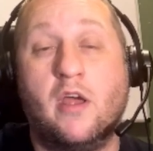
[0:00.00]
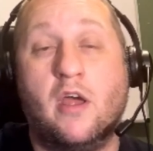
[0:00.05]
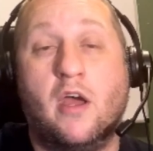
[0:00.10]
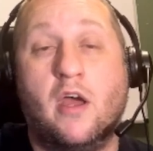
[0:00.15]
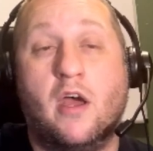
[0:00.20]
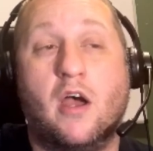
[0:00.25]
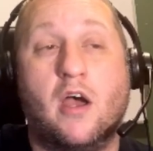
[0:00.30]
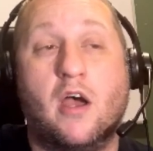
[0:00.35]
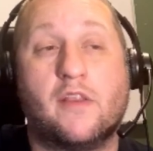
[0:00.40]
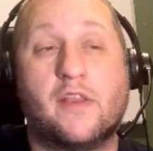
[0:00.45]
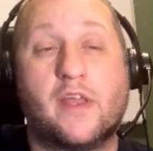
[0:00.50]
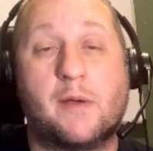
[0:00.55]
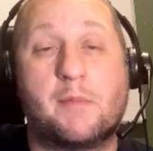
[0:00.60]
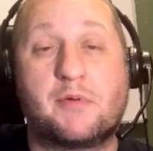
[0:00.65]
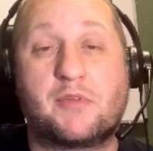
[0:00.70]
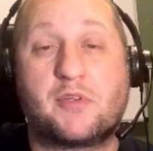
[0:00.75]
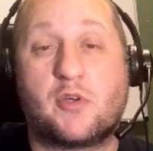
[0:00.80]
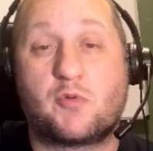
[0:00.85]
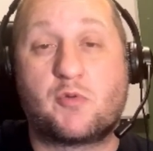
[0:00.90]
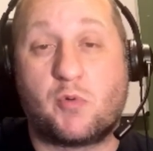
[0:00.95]
Uh, the
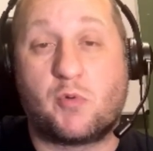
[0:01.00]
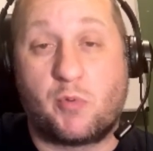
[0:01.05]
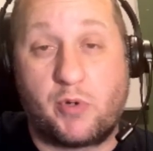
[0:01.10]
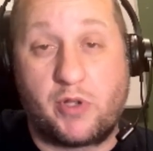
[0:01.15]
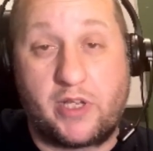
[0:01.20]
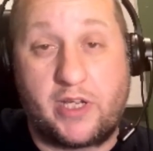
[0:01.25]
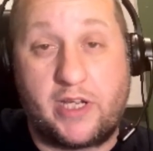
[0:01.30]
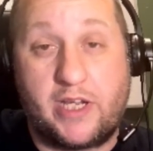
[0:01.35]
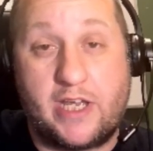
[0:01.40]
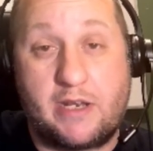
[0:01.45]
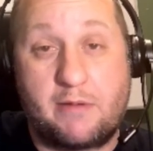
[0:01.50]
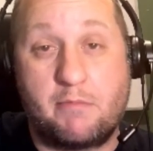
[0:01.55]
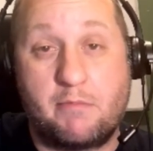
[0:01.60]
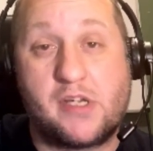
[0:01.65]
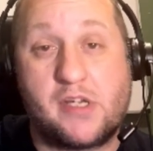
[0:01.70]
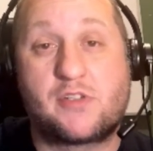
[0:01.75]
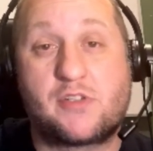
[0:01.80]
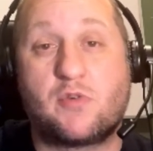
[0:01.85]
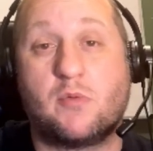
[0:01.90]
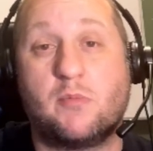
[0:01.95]
episodes were really hit and
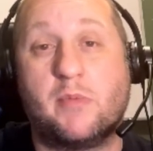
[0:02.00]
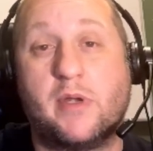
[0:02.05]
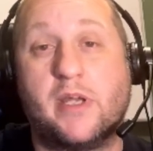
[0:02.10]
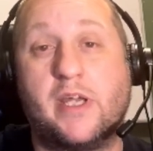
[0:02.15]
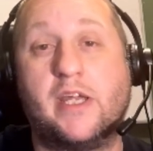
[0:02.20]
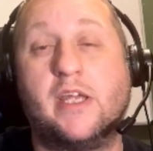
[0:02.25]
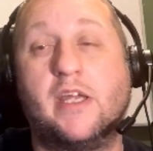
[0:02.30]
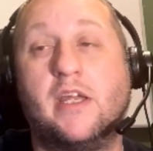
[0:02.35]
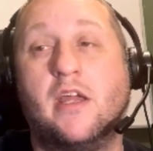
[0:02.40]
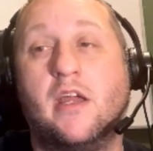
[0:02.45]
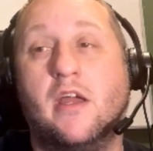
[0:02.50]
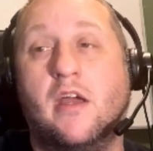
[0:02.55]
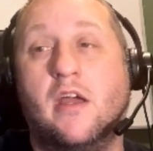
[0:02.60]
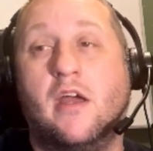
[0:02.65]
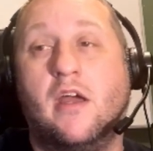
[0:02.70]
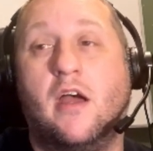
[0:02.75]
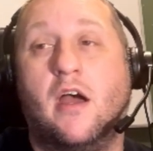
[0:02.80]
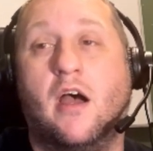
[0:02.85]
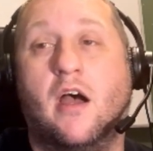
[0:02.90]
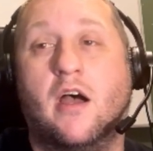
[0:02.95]
miss with me.
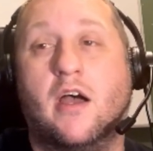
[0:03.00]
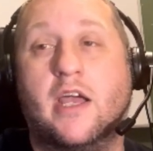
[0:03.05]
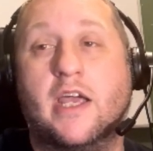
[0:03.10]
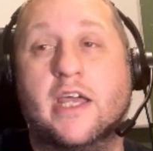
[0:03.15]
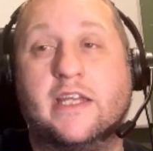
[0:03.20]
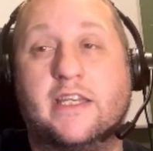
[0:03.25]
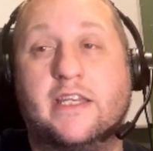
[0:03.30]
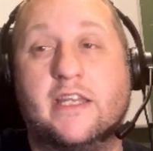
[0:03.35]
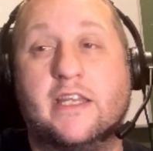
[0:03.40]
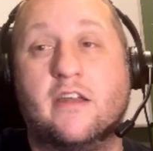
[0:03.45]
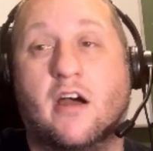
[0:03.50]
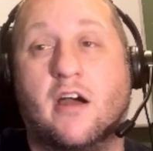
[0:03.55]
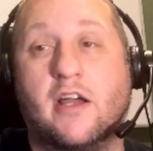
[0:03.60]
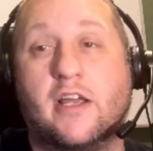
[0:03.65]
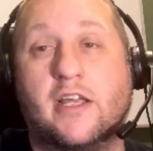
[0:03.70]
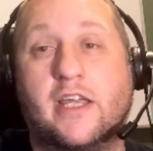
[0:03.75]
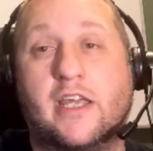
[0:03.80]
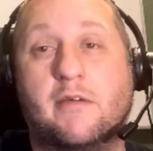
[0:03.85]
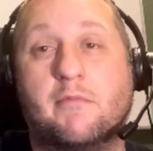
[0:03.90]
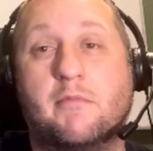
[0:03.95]
Uh, it did
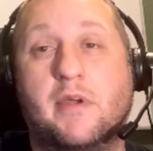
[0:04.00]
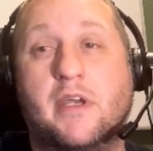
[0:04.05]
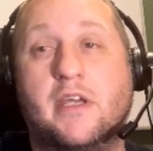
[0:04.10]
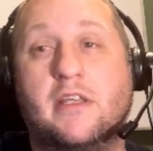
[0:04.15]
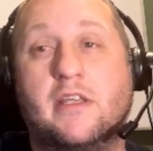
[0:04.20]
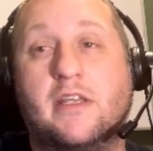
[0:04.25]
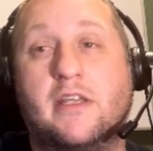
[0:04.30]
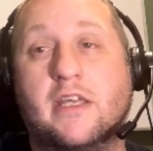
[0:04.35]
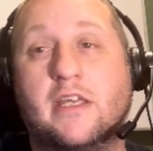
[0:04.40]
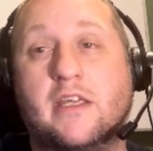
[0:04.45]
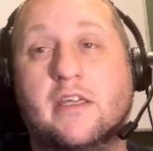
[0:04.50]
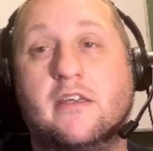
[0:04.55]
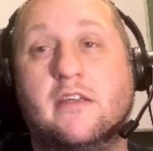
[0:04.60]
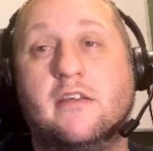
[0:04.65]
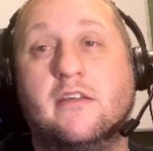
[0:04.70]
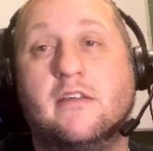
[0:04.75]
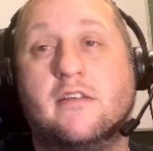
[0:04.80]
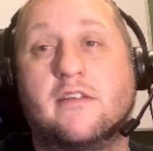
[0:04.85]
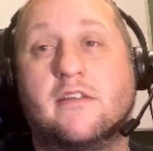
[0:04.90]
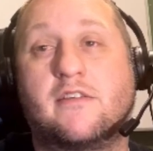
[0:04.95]
not give me the
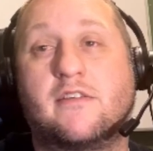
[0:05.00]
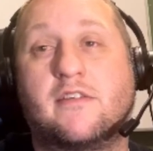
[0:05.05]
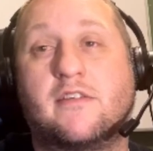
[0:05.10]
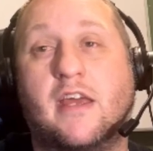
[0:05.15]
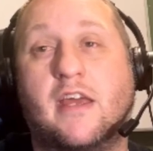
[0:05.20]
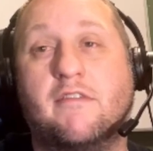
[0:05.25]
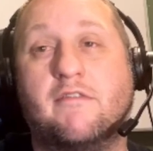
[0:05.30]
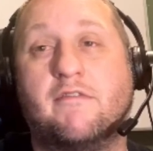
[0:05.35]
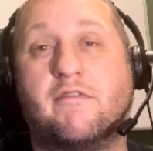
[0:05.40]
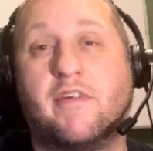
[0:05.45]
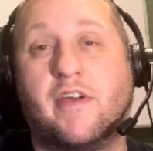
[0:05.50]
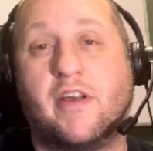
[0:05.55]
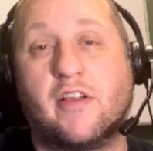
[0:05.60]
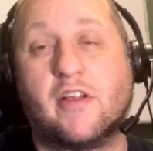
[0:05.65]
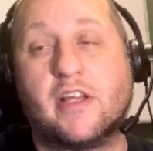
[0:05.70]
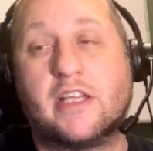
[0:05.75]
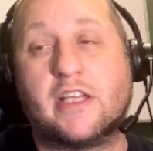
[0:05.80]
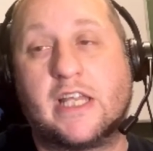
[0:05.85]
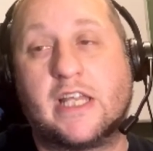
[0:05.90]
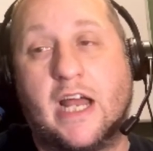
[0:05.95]
same
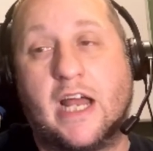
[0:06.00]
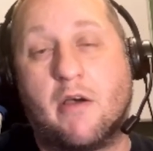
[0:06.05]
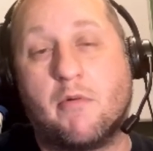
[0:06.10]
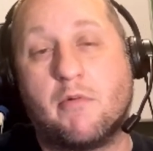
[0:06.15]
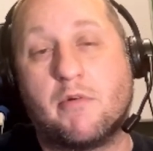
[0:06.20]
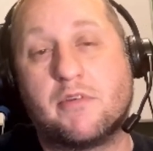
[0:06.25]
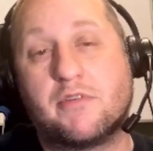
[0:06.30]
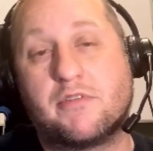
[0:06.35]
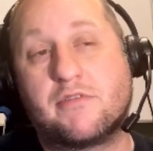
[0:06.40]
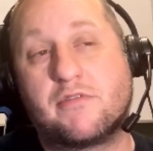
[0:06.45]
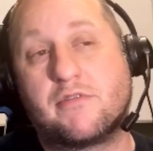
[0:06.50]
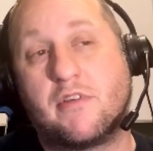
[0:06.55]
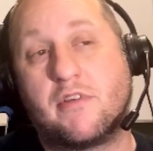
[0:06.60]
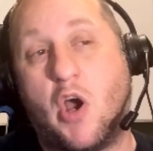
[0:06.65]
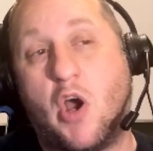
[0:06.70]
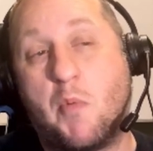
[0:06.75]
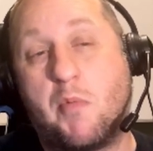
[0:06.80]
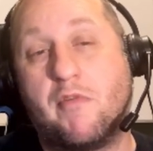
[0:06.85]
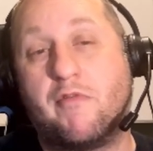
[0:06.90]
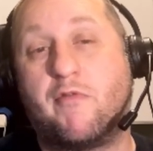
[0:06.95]
feeling that I was
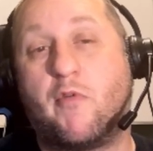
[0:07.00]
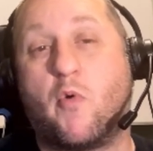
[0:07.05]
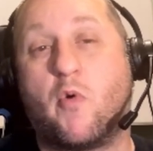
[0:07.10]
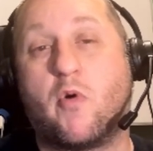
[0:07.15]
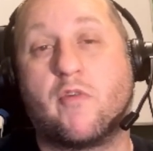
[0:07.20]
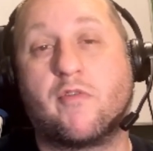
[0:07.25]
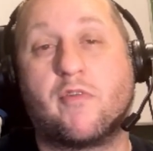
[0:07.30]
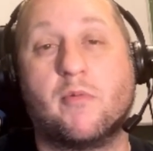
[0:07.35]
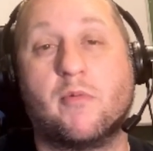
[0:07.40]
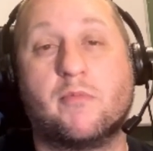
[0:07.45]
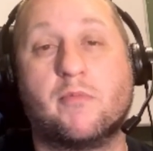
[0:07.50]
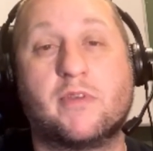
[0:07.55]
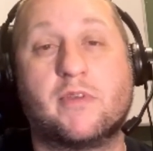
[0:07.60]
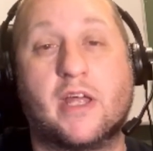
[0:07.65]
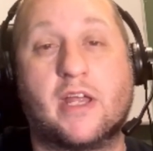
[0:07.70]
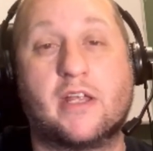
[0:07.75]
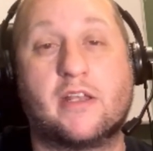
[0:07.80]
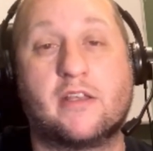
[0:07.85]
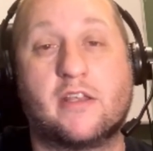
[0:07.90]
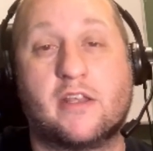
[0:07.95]
hoping for from
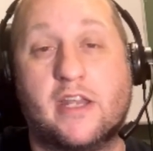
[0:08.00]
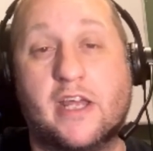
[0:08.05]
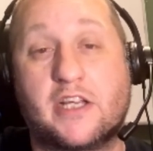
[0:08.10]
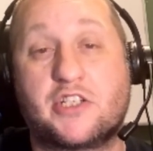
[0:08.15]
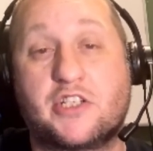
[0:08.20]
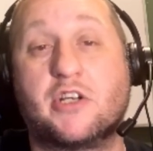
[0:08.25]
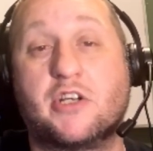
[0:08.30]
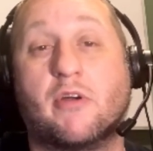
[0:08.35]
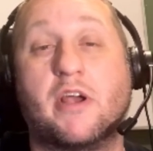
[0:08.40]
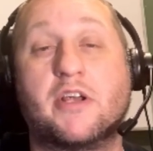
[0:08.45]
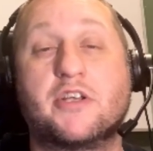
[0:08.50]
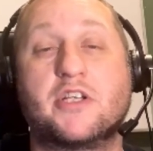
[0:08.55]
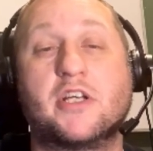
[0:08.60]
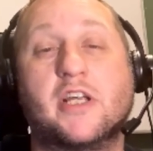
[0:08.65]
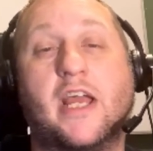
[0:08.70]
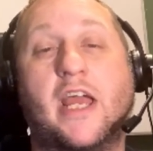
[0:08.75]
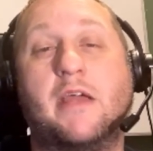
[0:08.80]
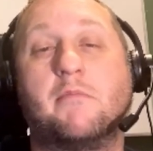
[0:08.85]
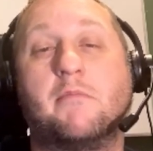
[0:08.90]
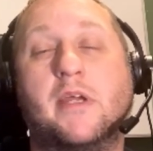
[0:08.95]
that the next generation
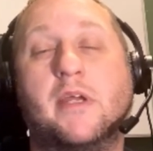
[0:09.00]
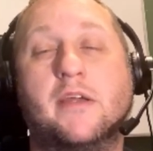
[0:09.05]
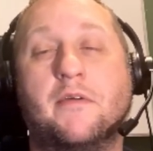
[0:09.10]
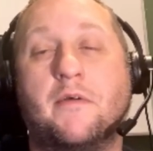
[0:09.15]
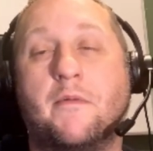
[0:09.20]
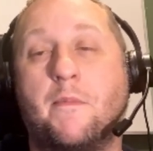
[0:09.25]
gave me.